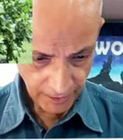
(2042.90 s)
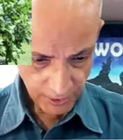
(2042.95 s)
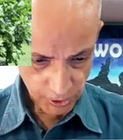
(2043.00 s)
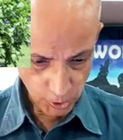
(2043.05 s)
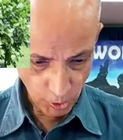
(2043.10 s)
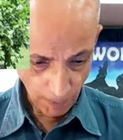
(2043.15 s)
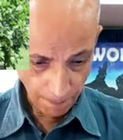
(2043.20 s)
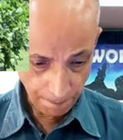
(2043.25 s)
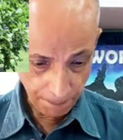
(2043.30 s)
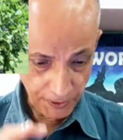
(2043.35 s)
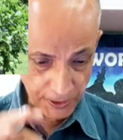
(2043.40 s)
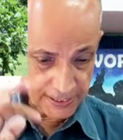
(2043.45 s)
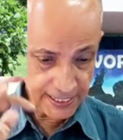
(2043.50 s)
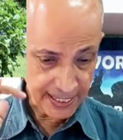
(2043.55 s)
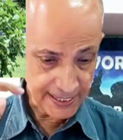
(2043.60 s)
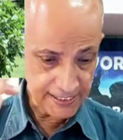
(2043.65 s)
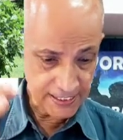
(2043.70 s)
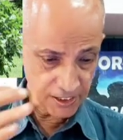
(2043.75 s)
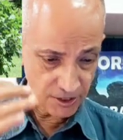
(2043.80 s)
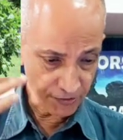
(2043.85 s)
So a
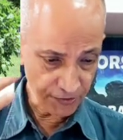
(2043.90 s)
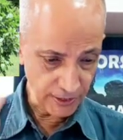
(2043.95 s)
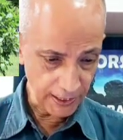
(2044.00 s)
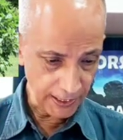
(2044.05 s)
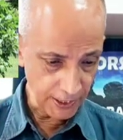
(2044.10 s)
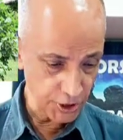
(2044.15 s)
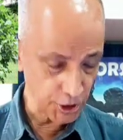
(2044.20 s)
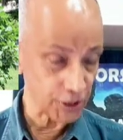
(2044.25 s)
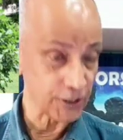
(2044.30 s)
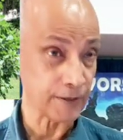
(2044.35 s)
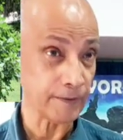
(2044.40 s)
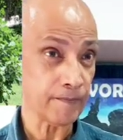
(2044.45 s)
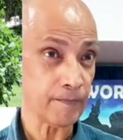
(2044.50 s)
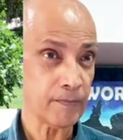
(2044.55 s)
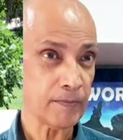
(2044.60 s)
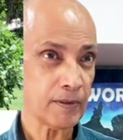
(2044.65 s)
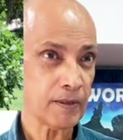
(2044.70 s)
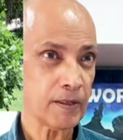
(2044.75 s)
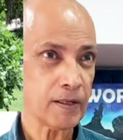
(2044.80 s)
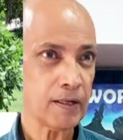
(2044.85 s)
pretense of religion
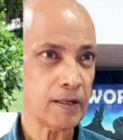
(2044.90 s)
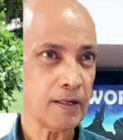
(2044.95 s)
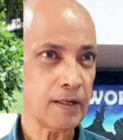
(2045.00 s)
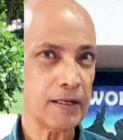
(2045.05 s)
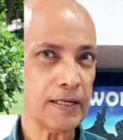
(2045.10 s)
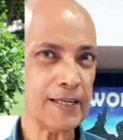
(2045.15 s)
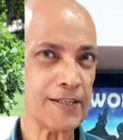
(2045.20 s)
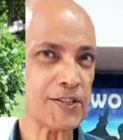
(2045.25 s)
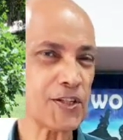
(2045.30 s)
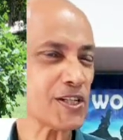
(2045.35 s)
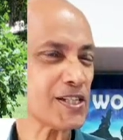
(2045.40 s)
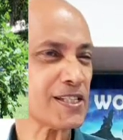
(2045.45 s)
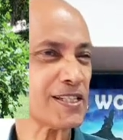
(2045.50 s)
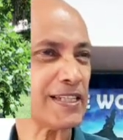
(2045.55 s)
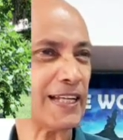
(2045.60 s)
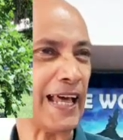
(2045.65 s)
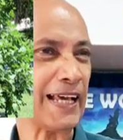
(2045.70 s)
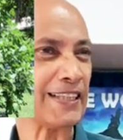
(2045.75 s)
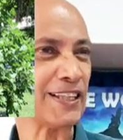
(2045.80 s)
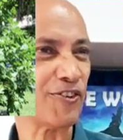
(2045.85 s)
is just
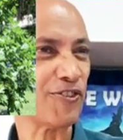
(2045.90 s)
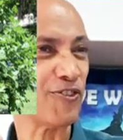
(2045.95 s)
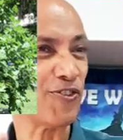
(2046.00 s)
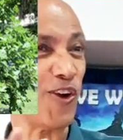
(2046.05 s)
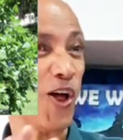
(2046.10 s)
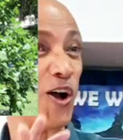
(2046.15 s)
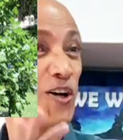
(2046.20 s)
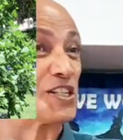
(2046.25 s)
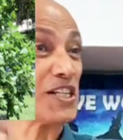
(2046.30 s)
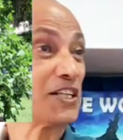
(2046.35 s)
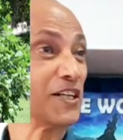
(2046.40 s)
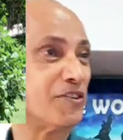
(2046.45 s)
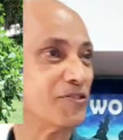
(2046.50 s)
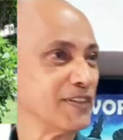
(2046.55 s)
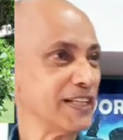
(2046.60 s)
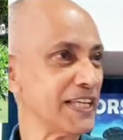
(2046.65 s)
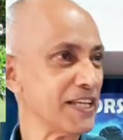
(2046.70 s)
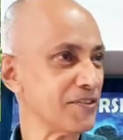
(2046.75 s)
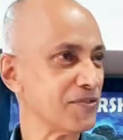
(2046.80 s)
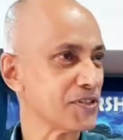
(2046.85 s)
like the flaunting
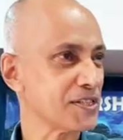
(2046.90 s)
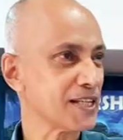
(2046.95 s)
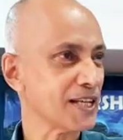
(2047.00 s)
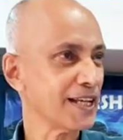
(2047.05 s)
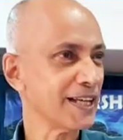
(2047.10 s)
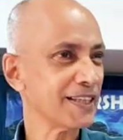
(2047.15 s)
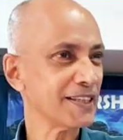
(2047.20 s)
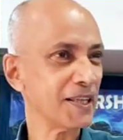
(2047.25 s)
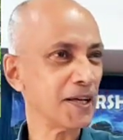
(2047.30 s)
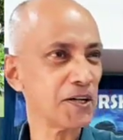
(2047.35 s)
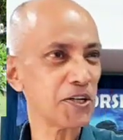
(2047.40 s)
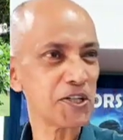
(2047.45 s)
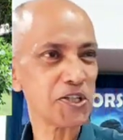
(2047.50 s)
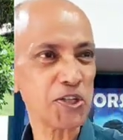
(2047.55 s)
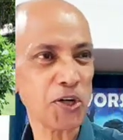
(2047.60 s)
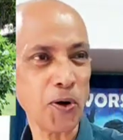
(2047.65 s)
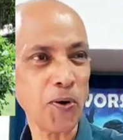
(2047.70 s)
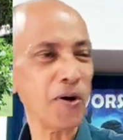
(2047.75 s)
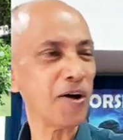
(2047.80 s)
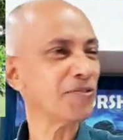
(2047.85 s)
of leaves. The
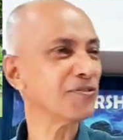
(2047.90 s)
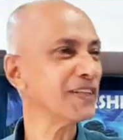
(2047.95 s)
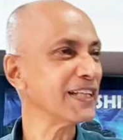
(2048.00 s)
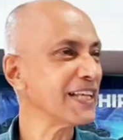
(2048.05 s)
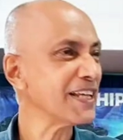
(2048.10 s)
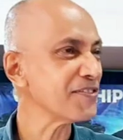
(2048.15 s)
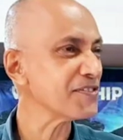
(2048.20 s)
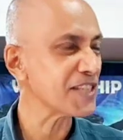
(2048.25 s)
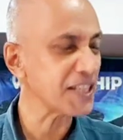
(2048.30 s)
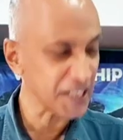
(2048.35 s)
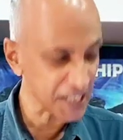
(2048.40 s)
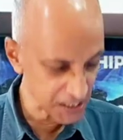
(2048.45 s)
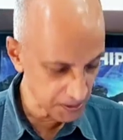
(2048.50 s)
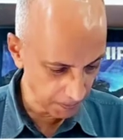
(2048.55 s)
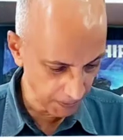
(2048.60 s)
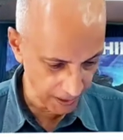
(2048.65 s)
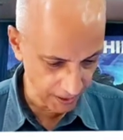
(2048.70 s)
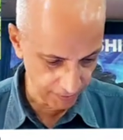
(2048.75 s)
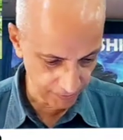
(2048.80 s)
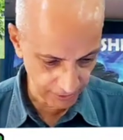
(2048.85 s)
show of leaves, the
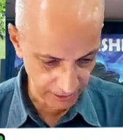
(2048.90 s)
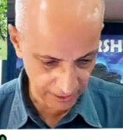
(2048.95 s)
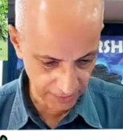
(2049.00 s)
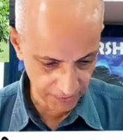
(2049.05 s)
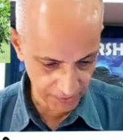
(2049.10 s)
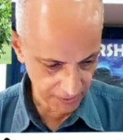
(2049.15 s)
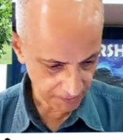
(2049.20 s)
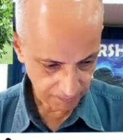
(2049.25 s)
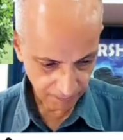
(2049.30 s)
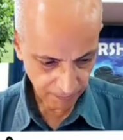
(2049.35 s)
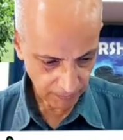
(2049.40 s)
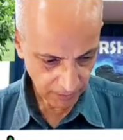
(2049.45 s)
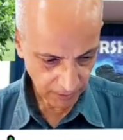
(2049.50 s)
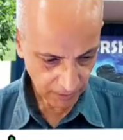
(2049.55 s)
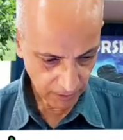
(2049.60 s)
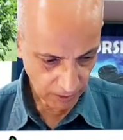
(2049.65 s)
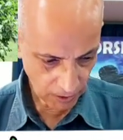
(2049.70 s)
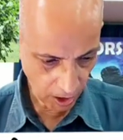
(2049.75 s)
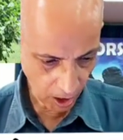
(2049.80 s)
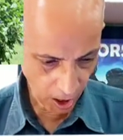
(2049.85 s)
display of leaves.
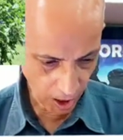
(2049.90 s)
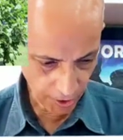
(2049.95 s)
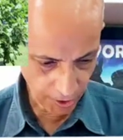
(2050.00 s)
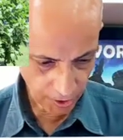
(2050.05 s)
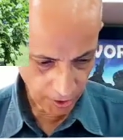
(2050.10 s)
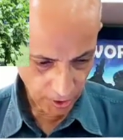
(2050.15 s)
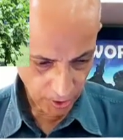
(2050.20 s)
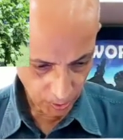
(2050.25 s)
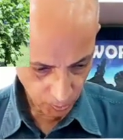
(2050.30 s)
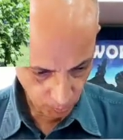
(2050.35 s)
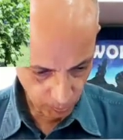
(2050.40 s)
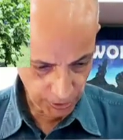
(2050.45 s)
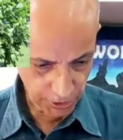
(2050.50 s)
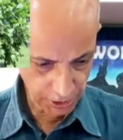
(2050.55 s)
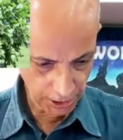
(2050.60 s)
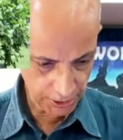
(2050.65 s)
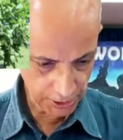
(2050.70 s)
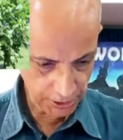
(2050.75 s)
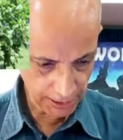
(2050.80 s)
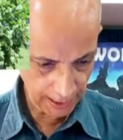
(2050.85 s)
God will
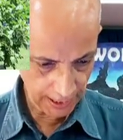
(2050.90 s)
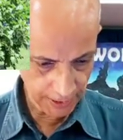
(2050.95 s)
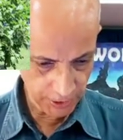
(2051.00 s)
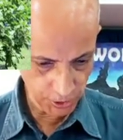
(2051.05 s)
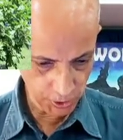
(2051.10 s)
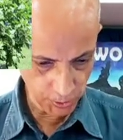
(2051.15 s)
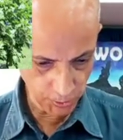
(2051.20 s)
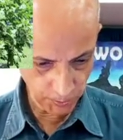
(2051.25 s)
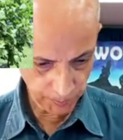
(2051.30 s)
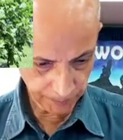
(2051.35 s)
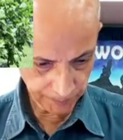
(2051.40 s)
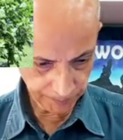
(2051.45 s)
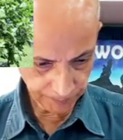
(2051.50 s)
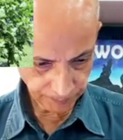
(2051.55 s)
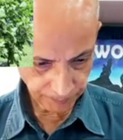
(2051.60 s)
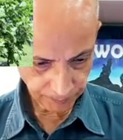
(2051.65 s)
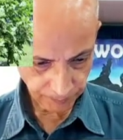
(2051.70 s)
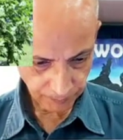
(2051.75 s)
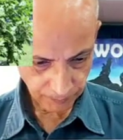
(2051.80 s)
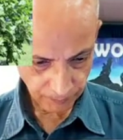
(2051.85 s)
judge that too.
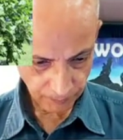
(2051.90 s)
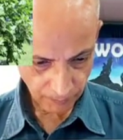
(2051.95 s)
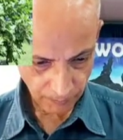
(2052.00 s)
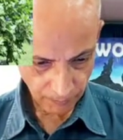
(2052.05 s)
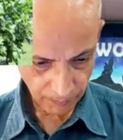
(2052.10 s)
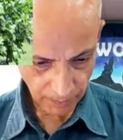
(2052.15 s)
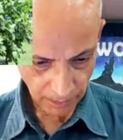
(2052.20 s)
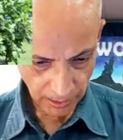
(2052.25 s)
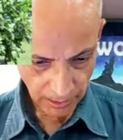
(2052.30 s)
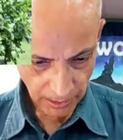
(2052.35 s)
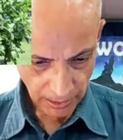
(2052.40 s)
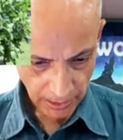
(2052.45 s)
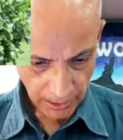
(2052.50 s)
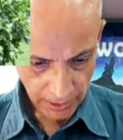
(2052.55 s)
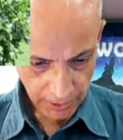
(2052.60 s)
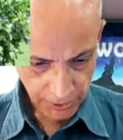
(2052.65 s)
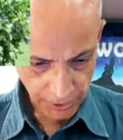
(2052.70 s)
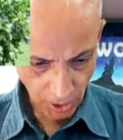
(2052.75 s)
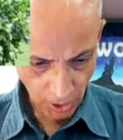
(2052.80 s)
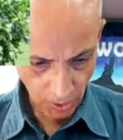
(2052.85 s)

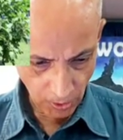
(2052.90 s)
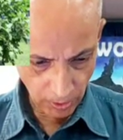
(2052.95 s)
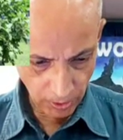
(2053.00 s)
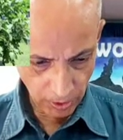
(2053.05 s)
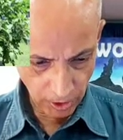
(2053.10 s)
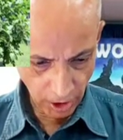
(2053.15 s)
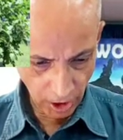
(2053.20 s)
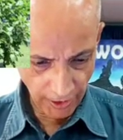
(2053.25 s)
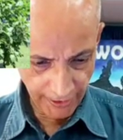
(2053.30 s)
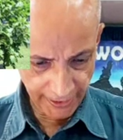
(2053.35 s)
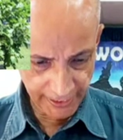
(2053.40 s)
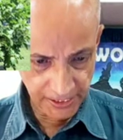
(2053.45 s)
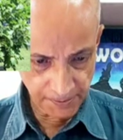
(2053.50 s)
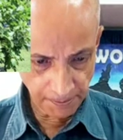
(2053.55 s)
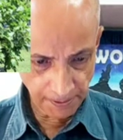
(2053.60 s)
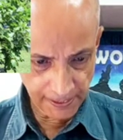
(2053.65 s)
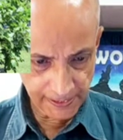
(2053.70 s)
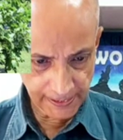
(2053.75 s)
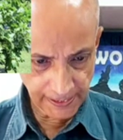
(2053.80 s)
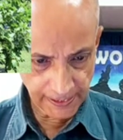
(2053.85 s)
So God
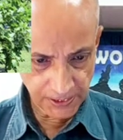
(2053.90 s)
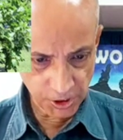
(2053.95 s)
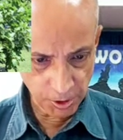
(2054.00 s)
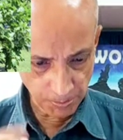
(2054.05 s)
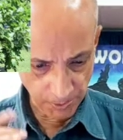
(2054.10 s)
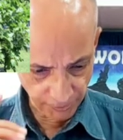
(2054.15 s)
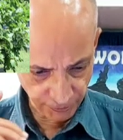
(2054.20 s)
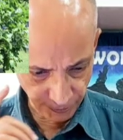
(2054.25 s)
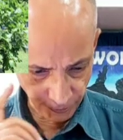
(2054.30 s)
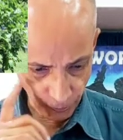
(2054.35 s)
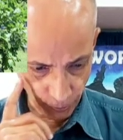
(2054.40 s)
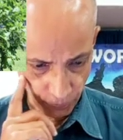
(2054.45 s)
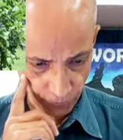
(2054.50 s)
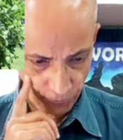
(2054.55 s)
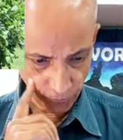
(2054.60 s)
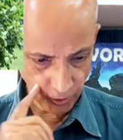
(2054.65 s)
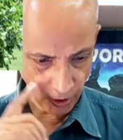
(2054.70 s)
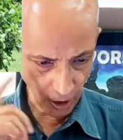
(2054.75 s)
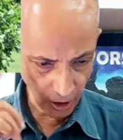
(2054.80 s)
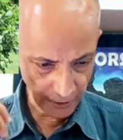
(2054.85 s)
expects us to be
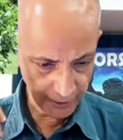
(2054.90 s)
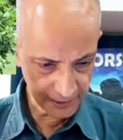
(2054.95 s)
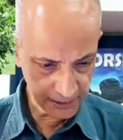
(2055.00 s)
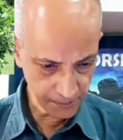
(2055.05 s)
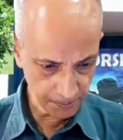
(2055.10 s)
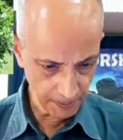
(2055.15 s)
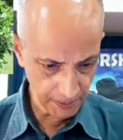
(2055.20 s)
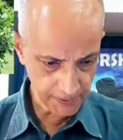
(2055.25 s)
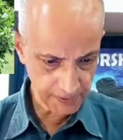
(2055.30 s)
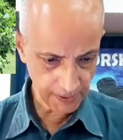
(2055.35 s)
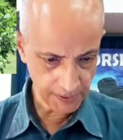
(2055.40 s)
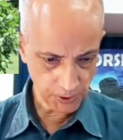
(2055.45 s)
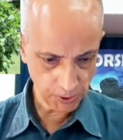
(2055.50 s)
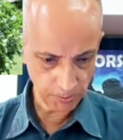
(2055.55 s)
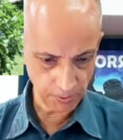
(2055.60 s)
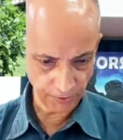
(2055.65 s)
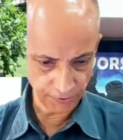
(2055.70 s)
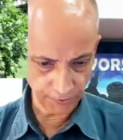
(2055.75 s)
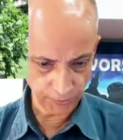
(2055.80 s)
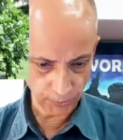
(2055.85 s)
fruitful. God expects us to
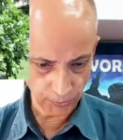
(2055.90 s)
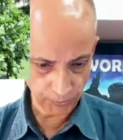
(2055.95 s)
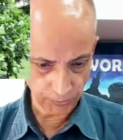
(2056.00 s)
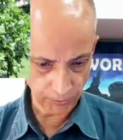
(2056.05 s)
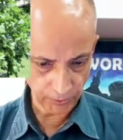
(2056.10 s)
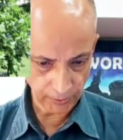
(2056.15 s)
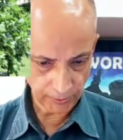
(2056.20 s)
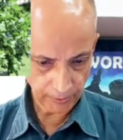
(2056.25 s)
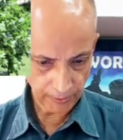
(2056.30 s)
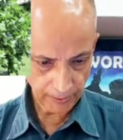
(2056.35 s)
be fruitful.